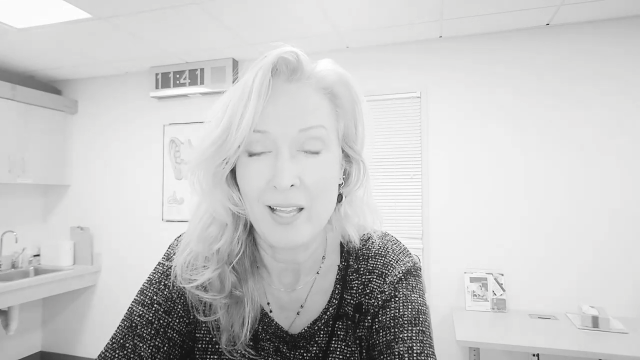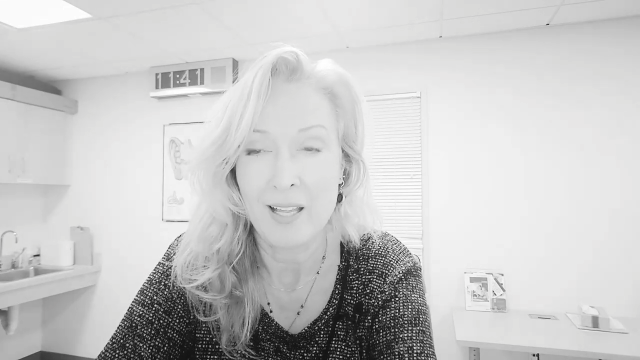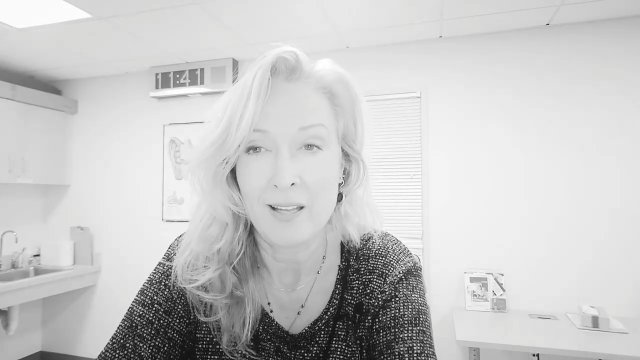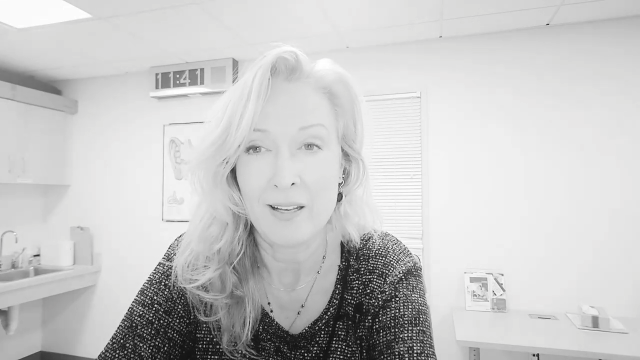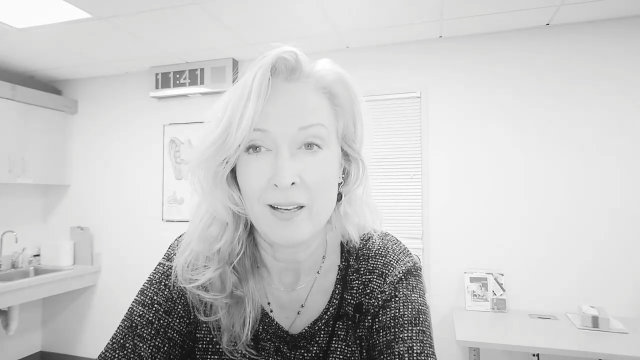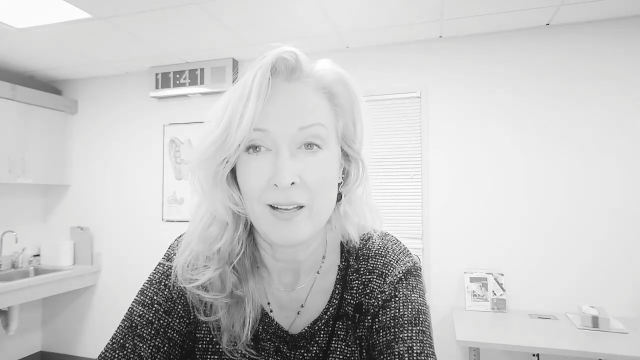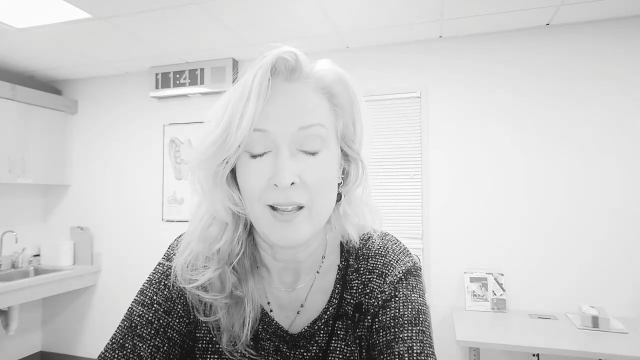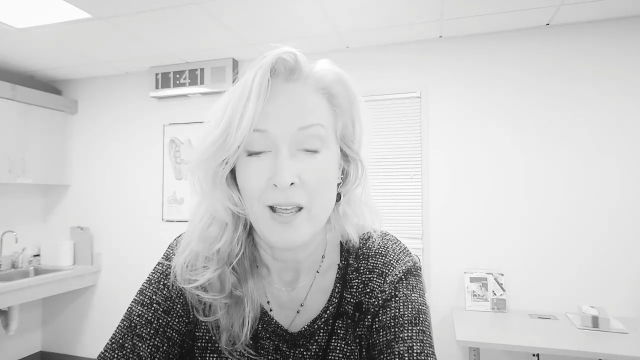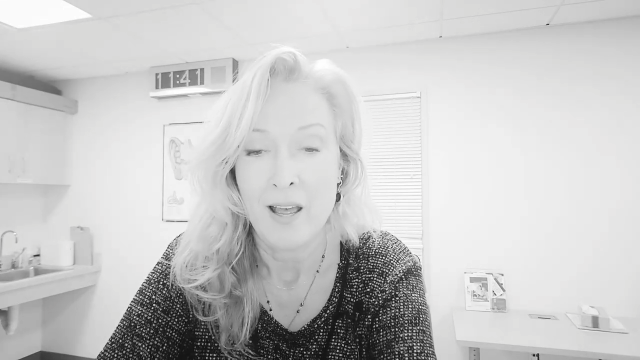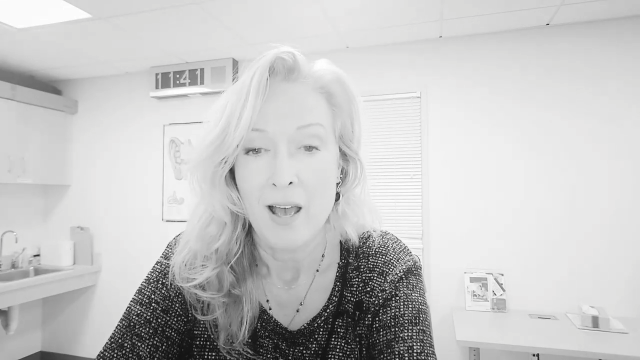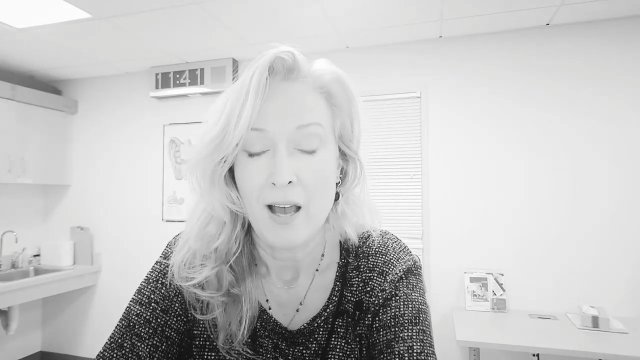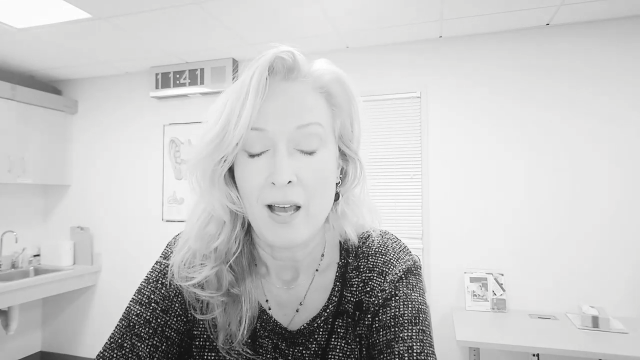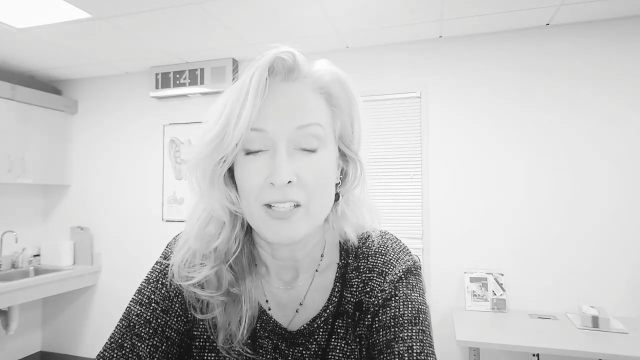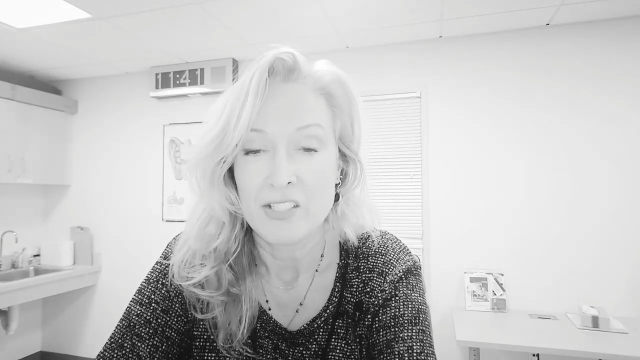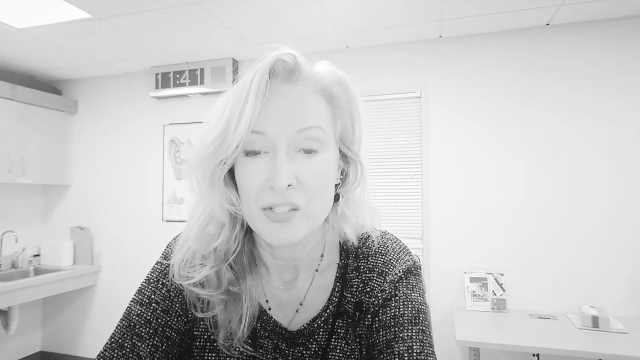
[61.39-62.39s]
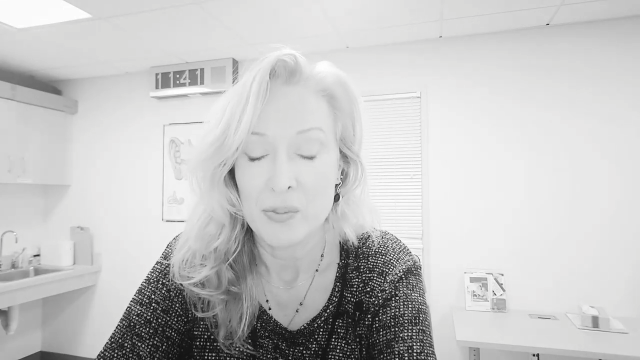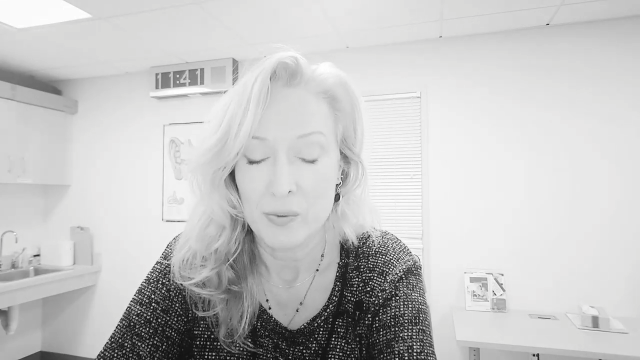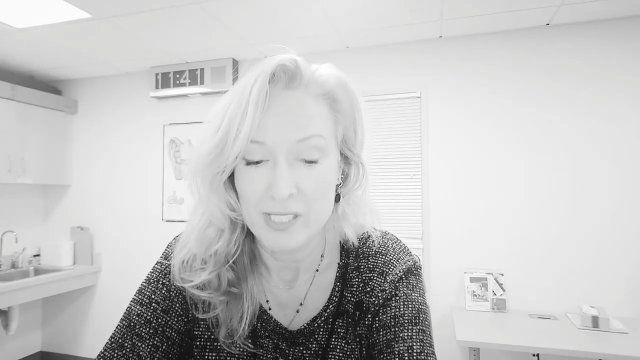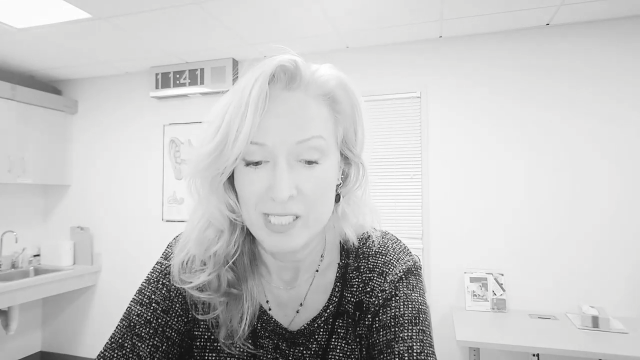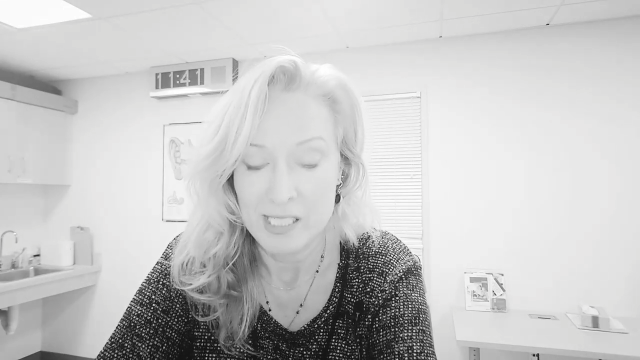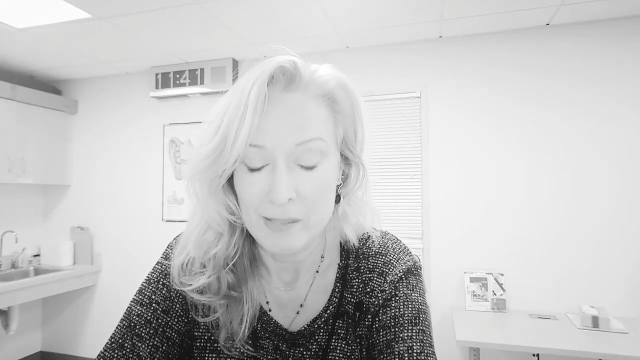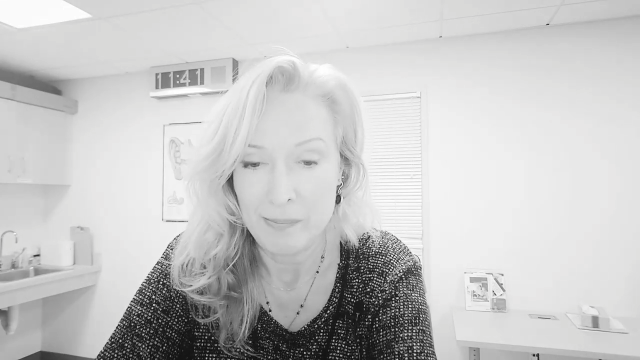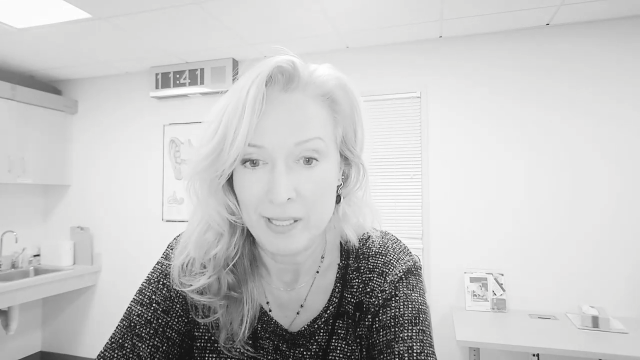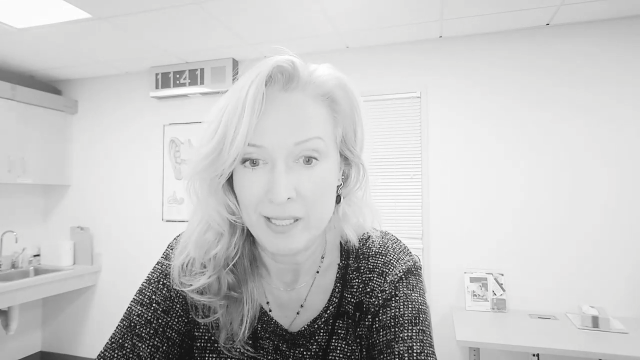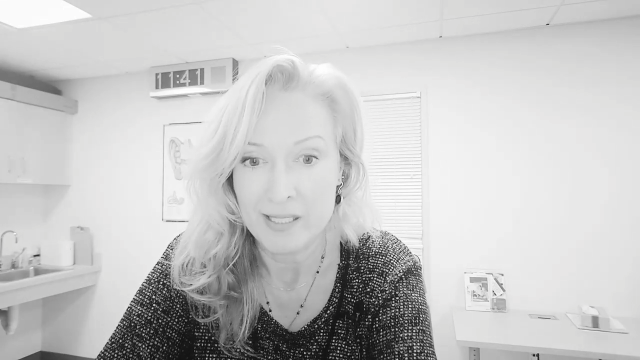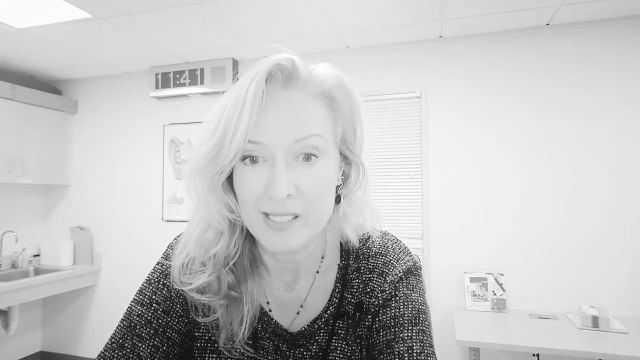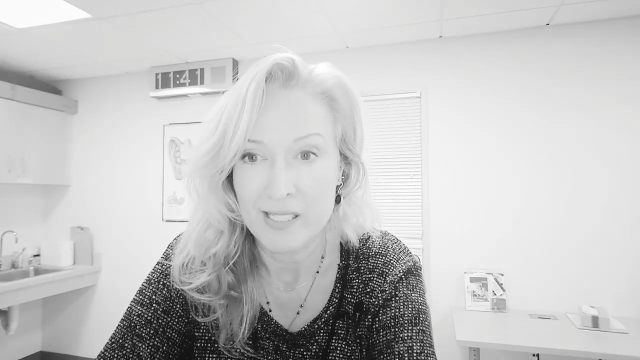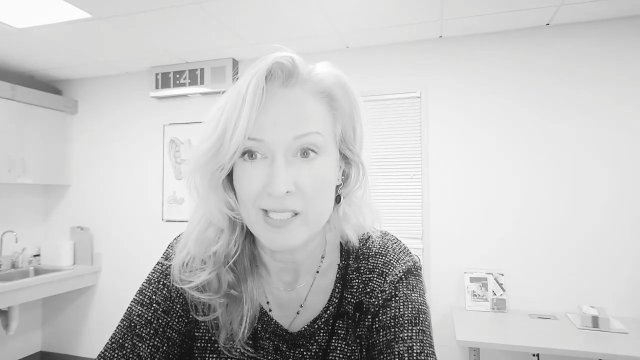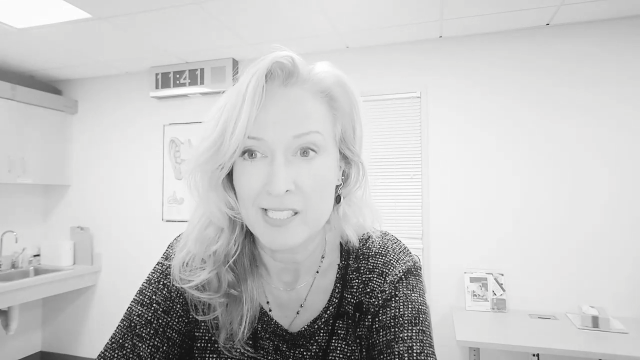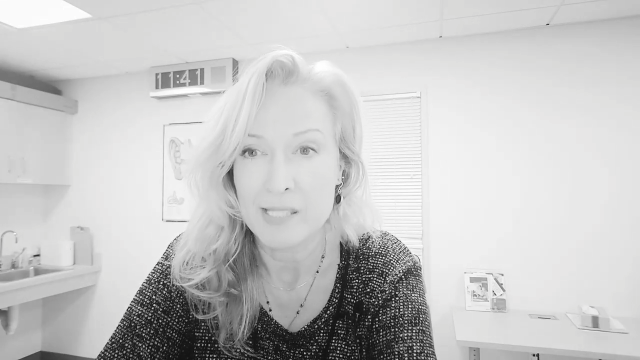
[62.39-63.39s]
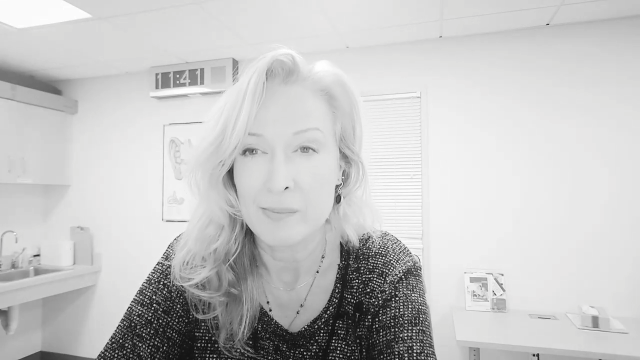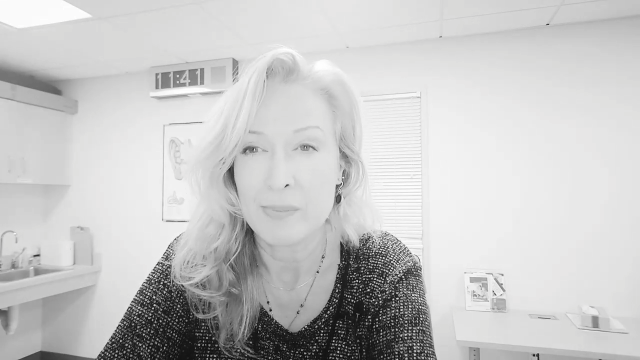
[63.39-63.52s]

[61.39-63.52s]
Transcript: And I just want to speak to this